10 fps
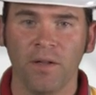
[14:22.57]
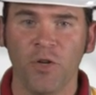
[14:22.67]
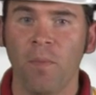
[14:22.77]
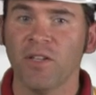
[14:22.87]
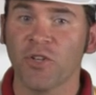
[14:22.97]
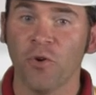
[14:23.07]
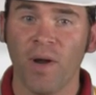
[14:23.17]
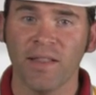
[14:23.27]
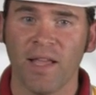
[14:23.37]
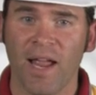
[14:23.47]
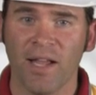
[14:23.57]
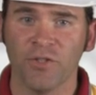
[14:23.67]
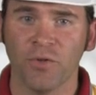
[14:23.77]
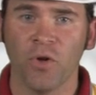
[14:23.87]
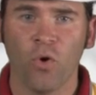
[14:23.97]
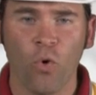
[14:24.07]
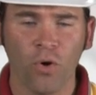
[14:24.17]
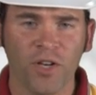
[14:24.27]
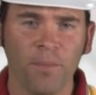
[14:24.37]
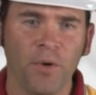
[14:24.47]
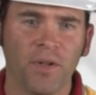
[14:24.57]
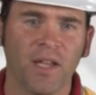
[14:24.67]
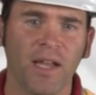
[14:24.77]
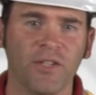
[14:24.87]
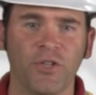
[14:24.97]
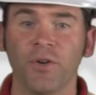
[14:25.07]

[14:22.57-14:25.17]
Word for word: you must correct the hazard or communicate to